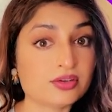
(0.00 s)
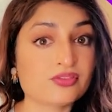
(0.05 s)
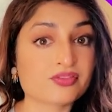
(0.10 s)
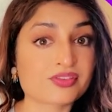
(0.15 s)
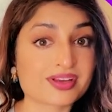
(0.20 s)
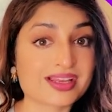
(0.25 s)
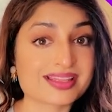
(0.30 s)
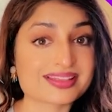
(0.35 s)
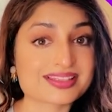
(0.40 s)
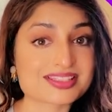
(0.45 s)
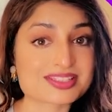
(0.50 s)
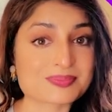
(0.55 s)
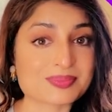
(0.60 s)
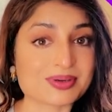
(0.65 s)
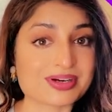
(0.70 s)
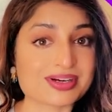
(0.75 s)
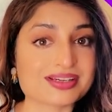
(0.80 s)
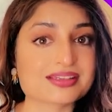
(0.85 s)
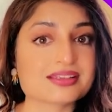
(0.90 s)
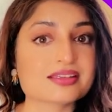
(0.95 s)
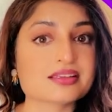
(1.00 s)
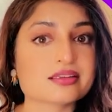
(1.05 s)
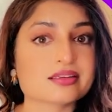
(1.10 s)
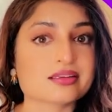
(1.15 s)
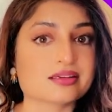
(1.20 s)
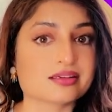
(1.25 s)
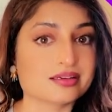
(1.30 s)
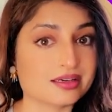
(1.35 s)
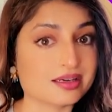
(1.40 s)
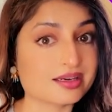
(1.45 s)
And don't forget this part,
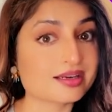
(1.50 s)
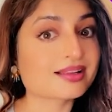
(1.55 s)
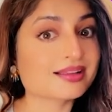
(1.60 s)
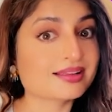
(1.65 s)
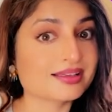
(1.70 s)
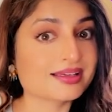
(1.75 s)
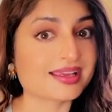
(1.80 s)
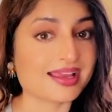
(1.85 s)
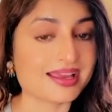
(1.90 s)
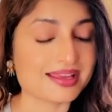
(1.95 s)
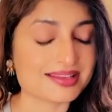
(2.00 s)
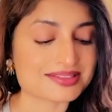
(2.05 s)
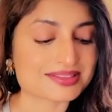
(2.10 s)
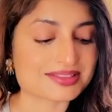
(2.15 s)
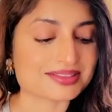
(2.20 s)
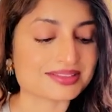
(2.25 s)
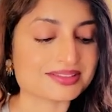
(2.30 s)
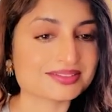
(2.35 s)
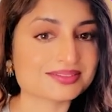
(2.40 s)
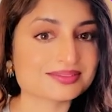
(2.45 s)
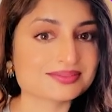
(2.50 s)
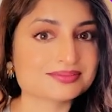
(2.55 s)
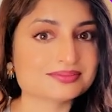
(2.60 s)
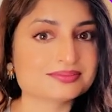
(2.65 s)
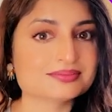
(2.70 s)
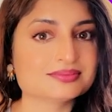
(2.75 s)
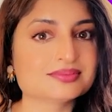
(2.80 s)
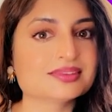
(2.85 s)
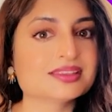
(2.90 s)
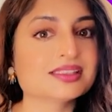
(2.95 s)
you gotta click enter.
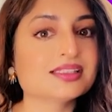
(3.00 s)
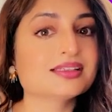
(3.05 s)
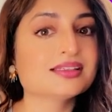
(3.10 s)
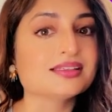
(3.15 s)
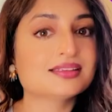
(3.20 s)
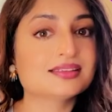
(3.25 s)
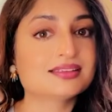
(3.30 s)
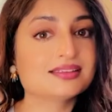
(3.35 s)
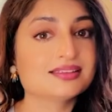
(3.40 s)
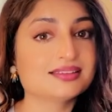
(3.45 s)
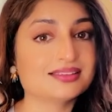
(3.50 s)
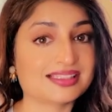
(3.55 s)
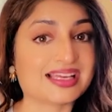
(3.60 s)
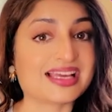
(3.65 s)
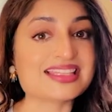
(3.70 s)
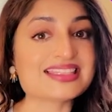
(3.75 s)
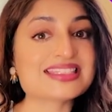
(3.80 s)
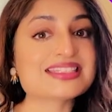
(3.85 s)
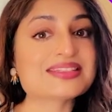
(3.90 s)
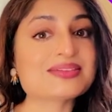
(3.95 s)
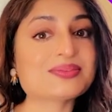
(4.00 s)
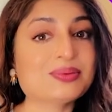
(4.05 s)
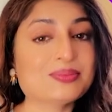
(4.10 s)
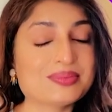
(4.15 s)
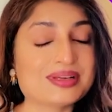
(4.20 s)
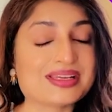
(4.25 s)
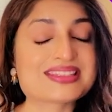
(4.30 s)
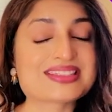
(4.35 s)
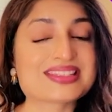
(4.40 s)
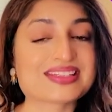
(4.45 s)
That's
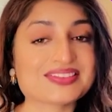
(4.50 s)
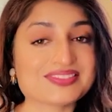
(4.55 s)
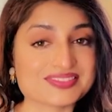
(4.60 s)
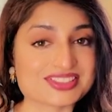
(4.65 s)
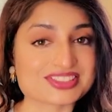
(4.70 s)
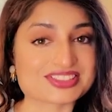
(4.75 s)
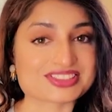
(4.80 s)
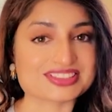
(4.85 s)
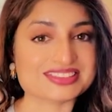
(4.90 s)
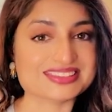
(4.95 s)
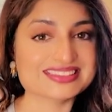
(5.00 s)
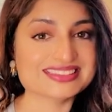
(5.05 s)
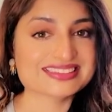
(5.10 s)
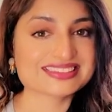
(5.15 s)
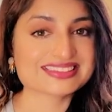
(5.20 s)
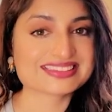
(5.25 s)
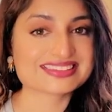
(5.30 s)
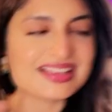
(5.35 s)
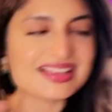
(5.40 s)
what makes it official.